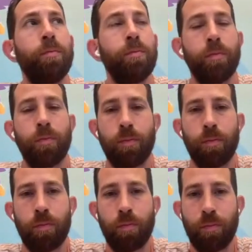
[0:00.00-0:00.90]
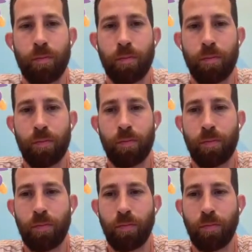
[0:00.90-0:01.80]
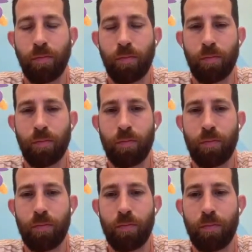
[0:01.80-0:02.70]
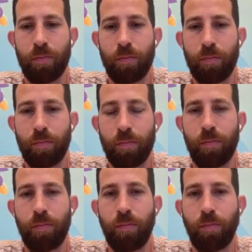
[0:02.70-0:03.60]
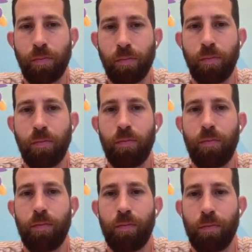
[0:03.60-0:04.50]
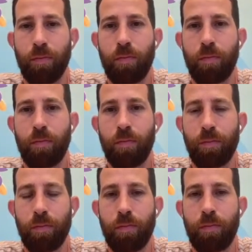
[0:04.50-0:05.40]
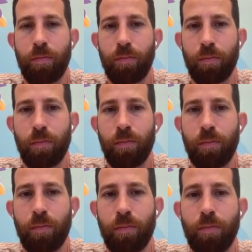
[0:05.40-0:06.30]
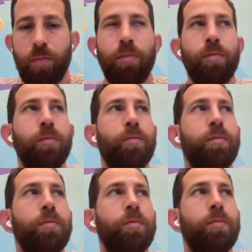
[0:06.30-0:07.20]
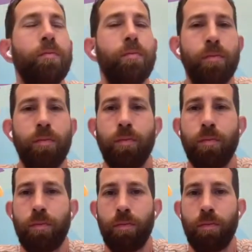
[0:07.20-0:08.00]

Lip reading: No words are spoken by the person on screen.